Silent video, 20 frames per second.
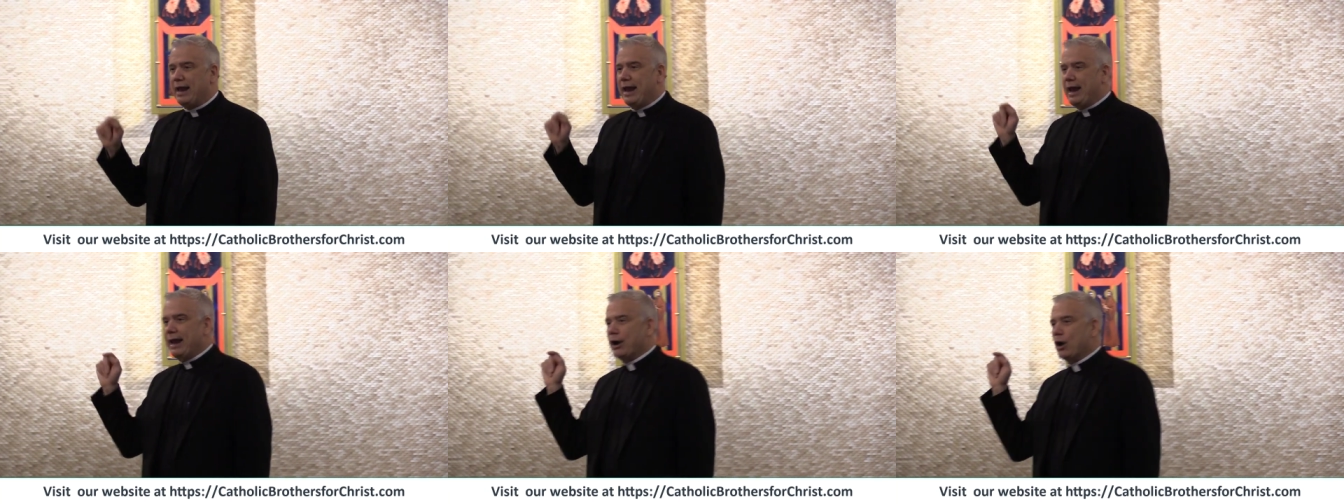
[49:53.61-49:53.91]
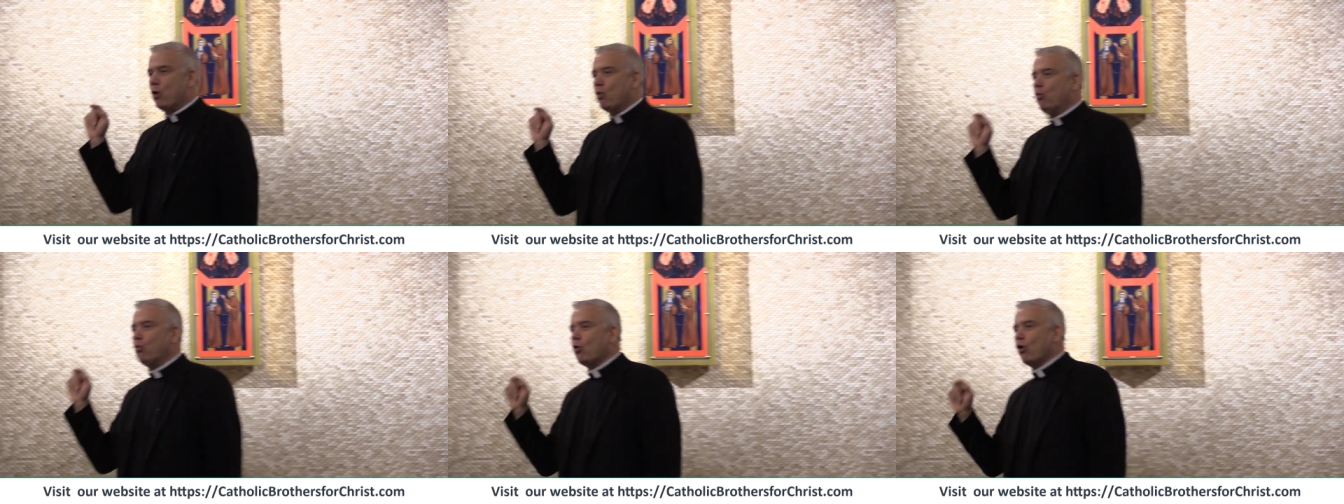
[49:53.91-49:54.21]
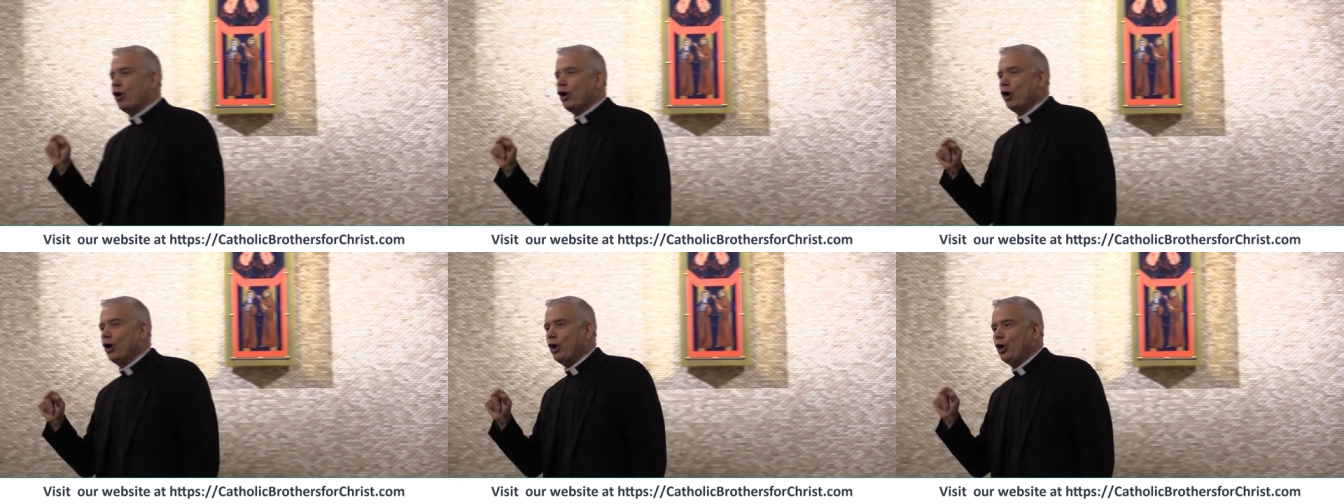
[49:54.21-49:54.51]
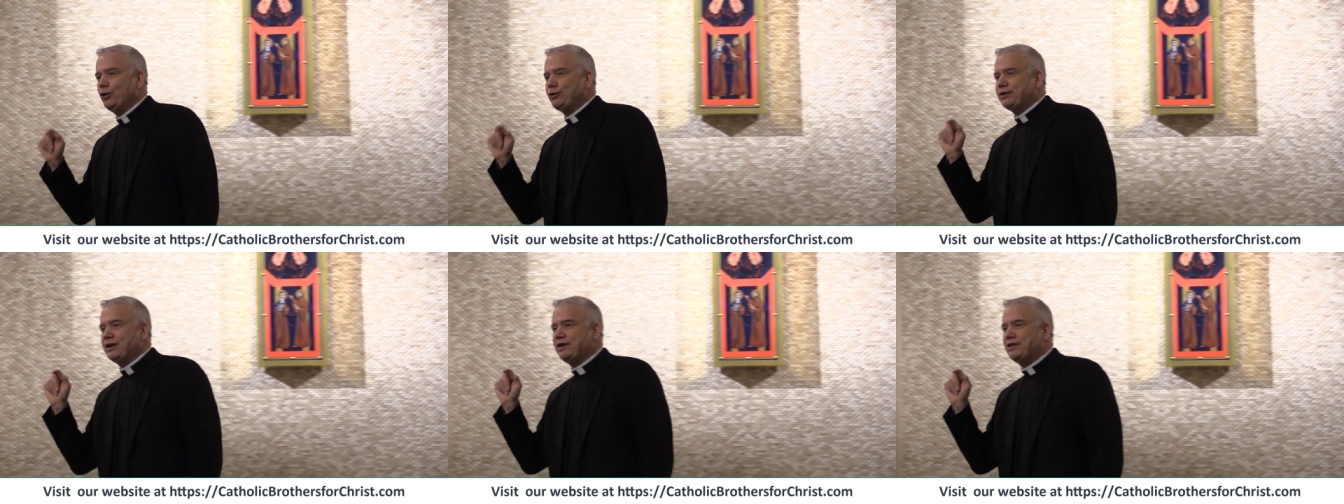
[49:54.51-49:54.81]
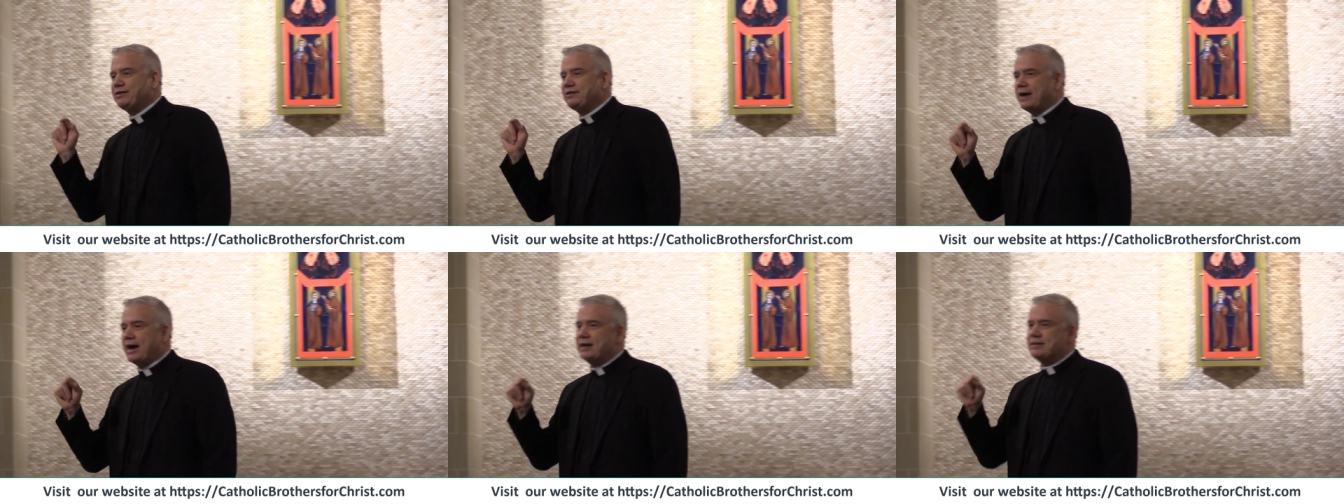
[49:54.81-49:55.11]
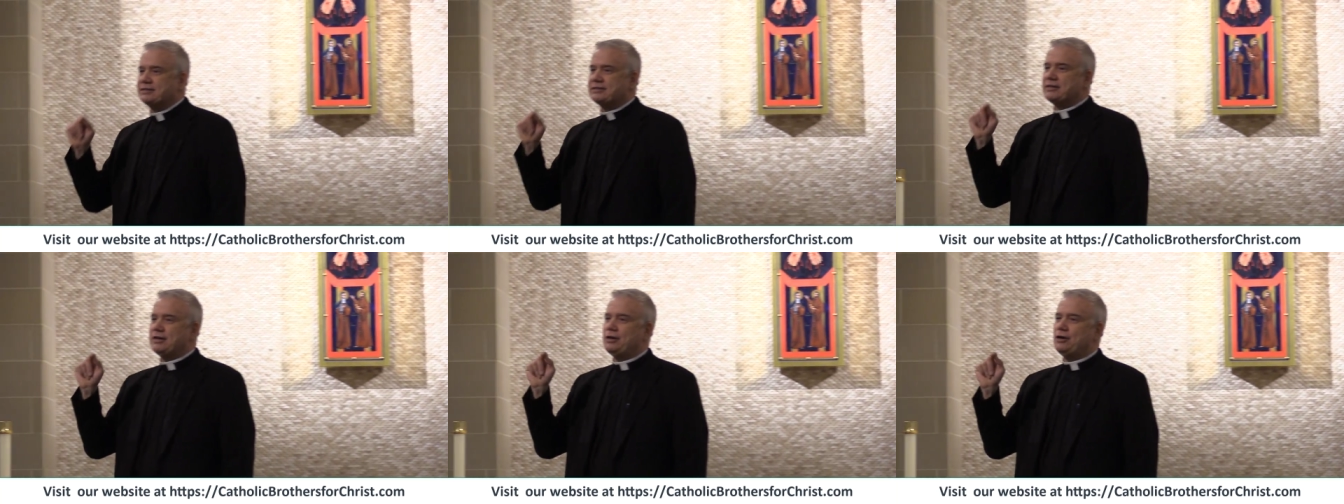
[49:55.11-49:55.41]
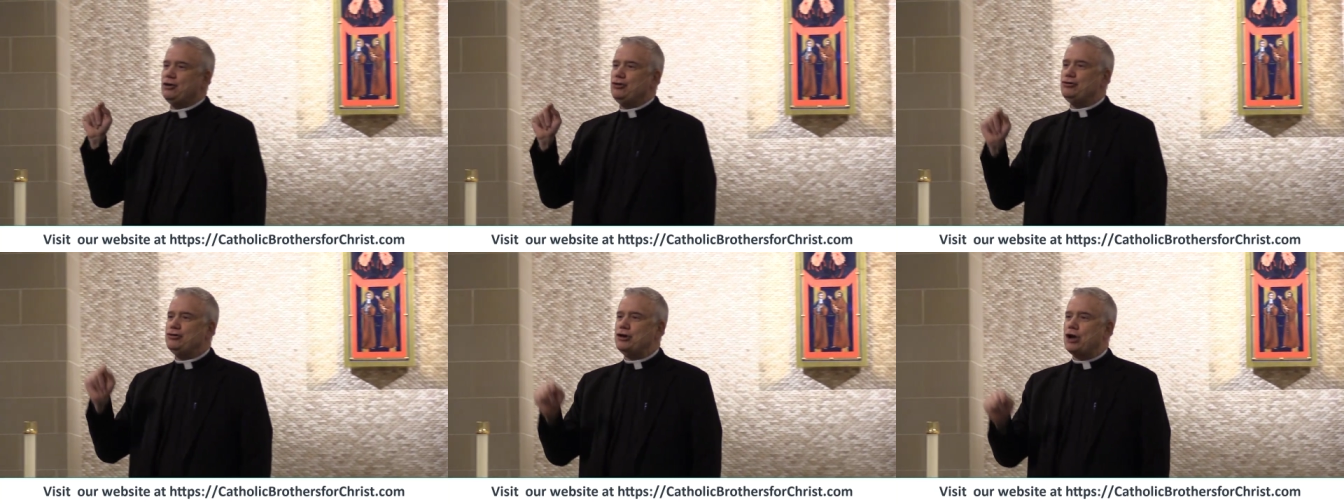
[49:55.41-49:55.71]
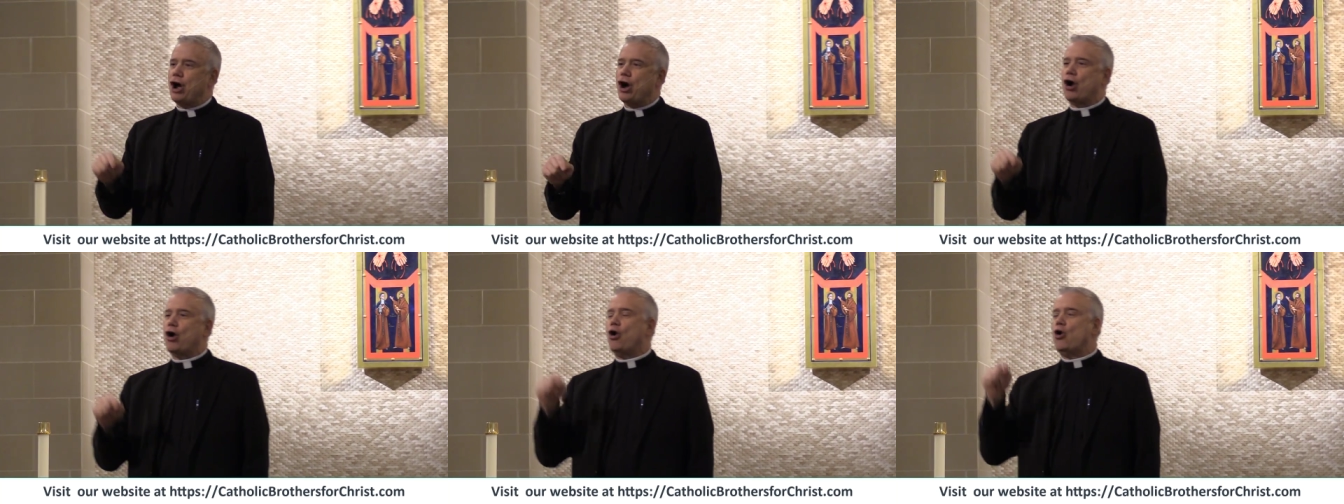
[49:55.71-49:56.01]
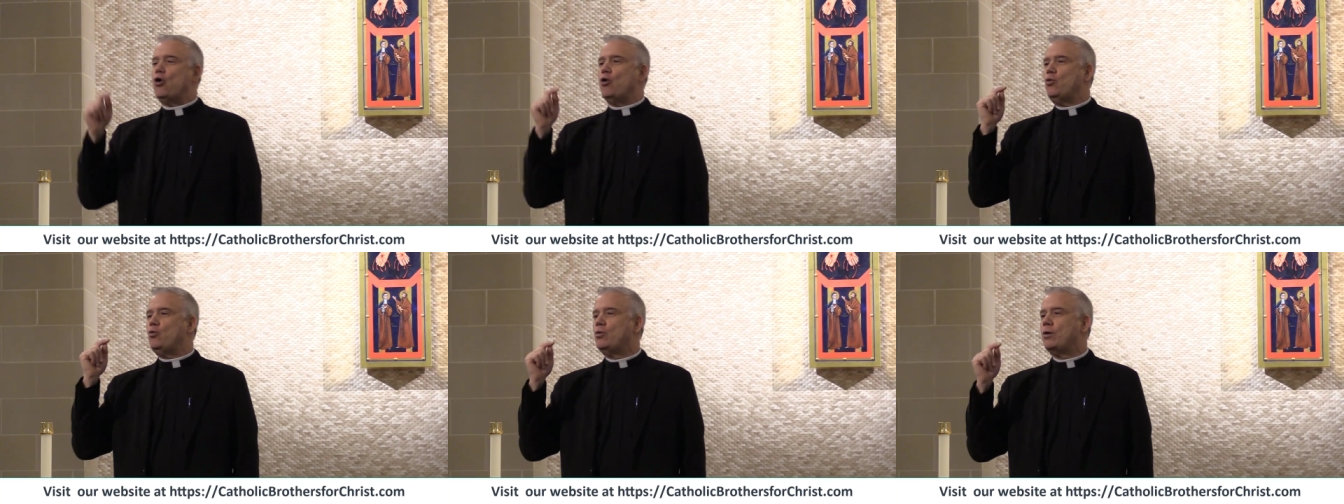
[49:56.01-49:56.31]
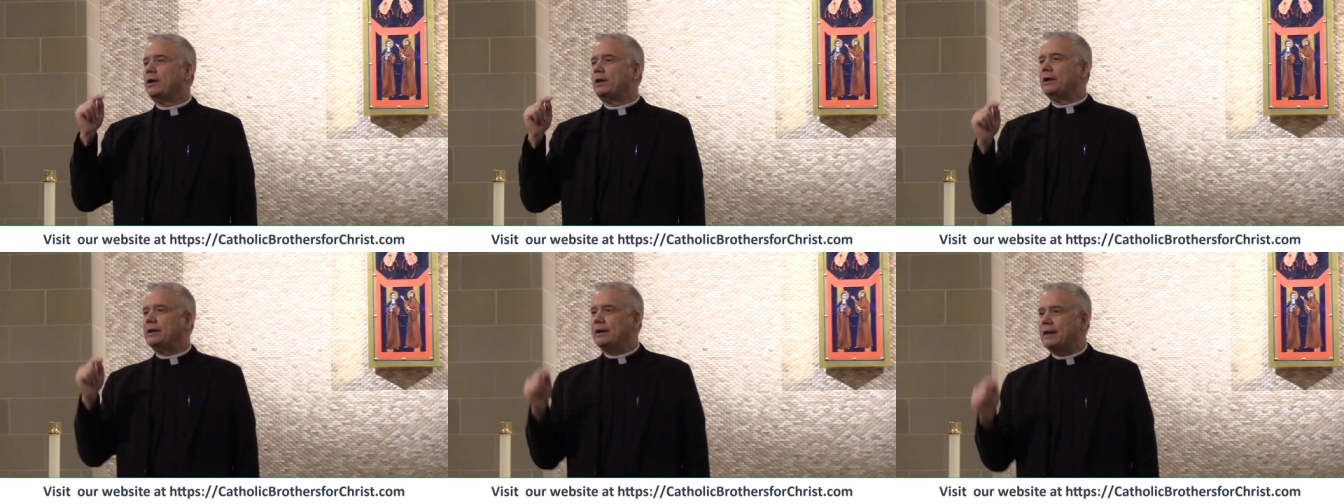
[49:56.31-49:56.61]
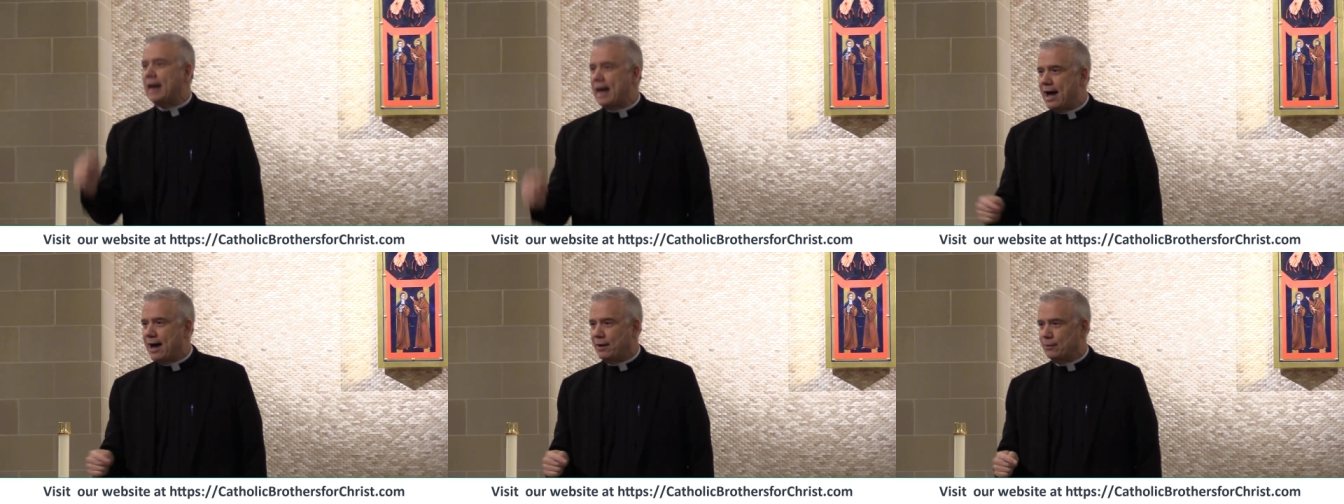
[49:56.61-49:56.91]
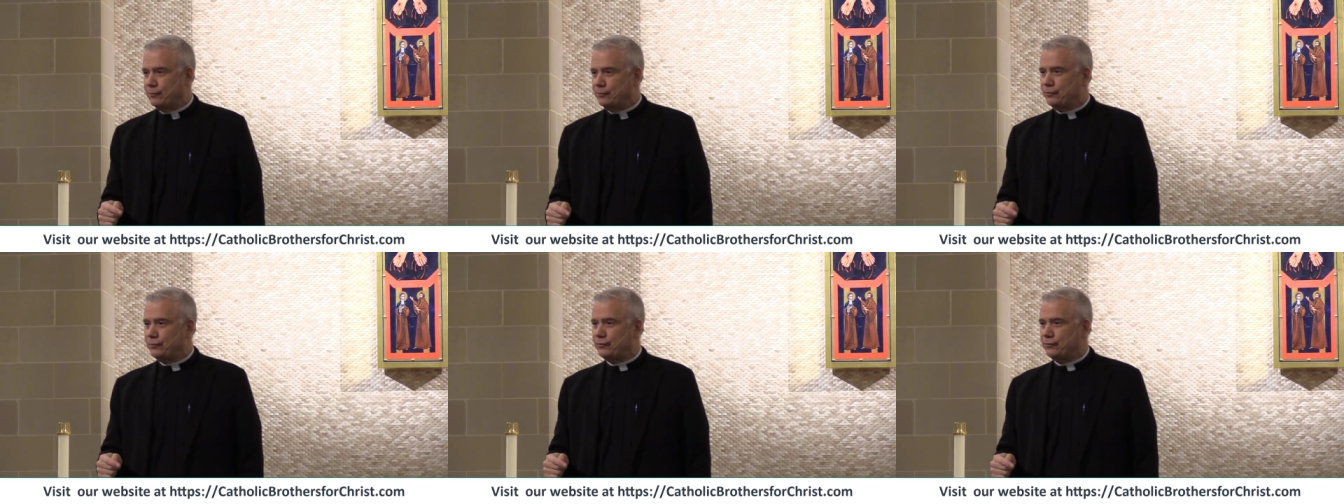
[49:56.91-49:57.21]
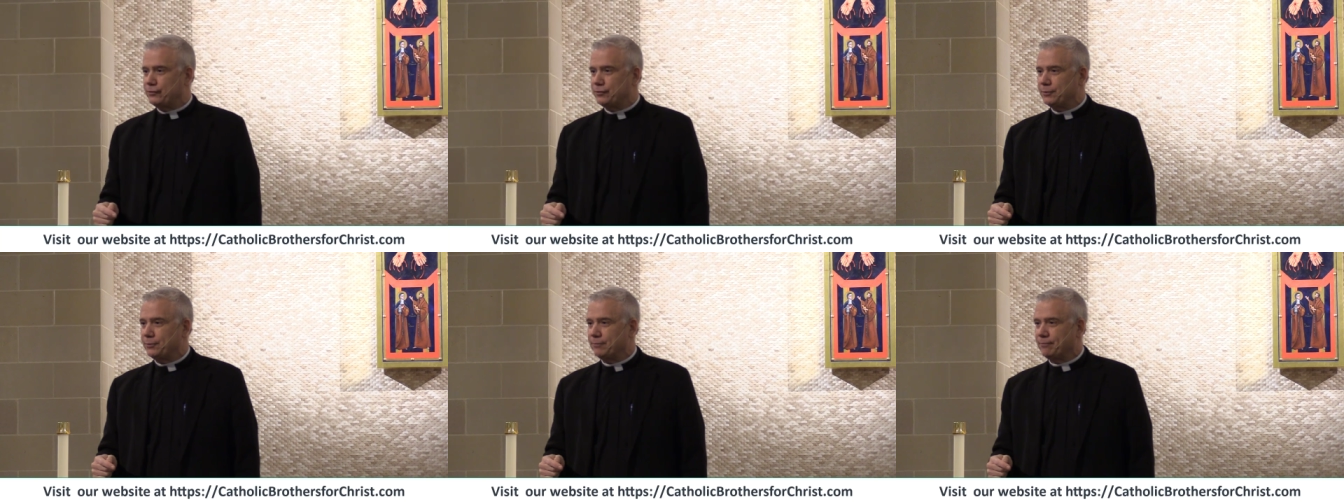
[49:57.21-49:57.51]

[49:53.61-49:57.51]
in a world that doesn't know love.